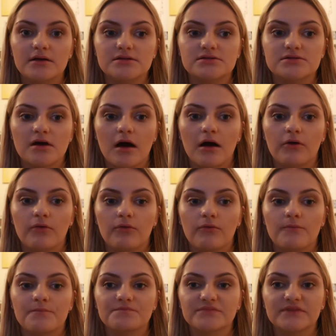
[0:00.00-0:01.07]
So
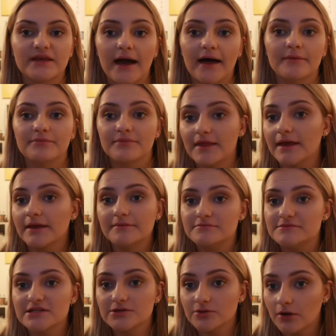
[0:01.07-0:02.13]
yeah, they
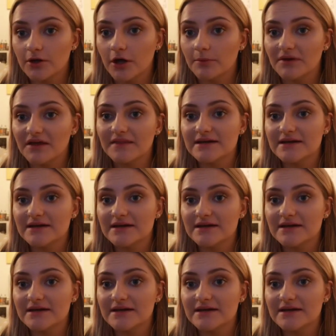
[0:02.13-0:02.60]
did not know me.